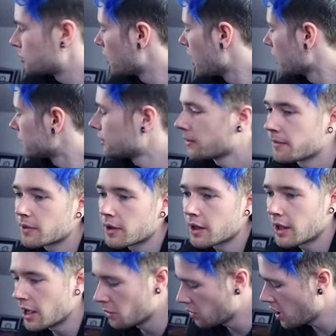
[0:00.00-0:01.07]
It's worked.
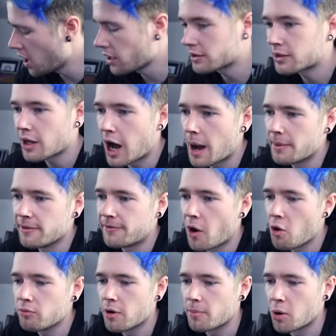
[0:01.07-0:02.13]
It worked. I'm
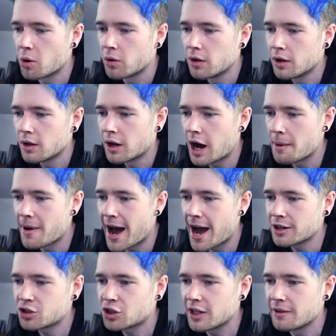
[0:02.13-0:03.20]
invulnerable. I'm
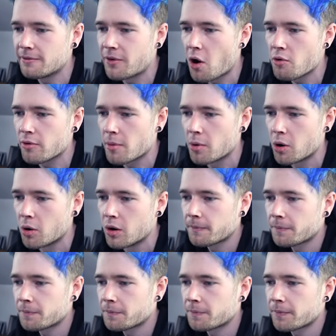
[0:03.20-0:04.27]
actually invulnerable.
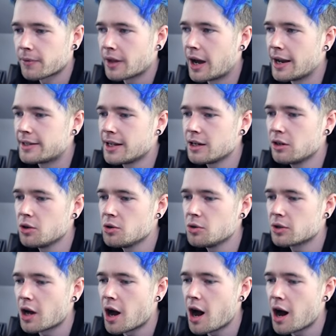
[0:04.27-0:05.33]
I did
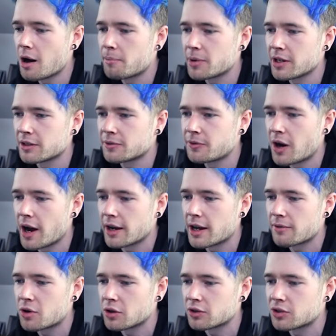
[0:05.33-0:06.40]
lose a heart, but it's fine.
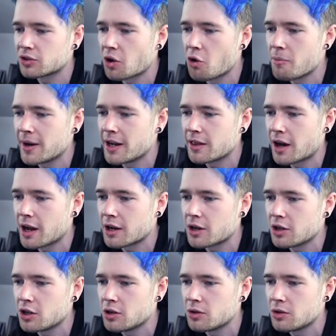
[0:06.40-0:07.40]
I've got so many that I can